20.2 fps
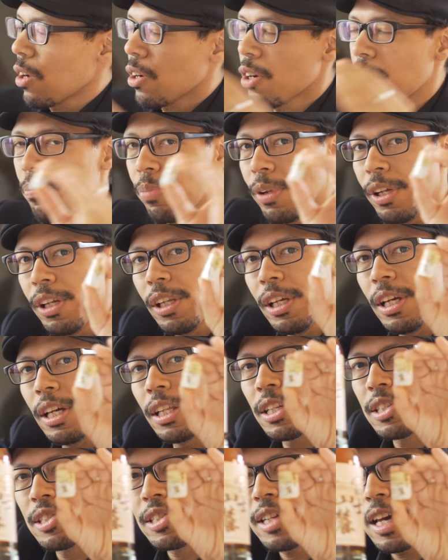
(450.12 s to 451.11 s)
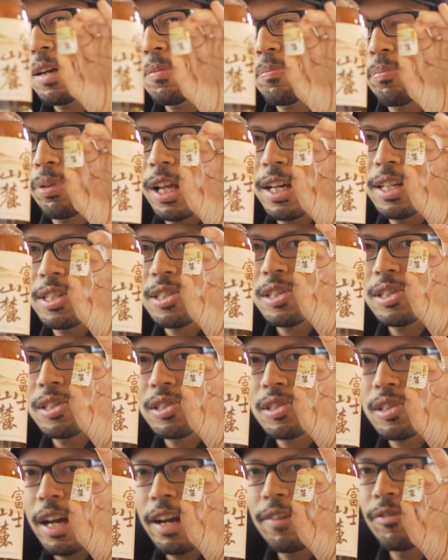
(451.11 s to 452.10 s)
completely in the same
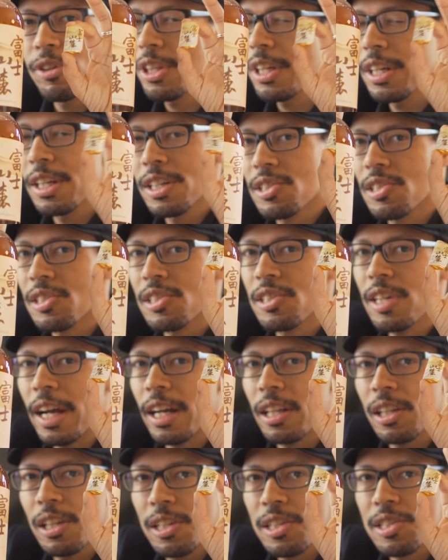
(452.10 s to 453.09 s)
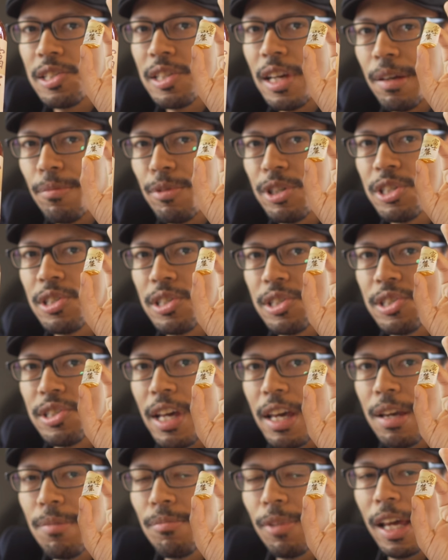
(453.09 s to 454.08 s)
places. Everything is exactly the same. It's the
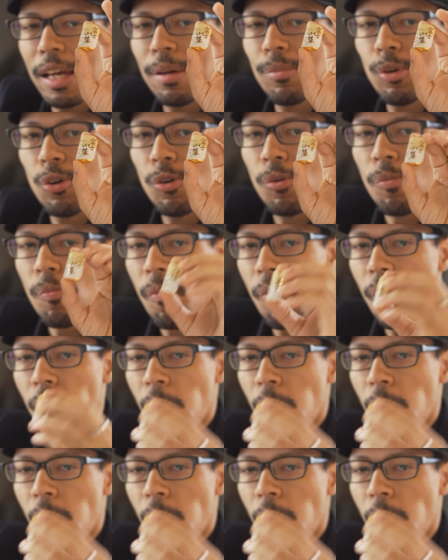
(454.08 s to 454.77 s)
same label.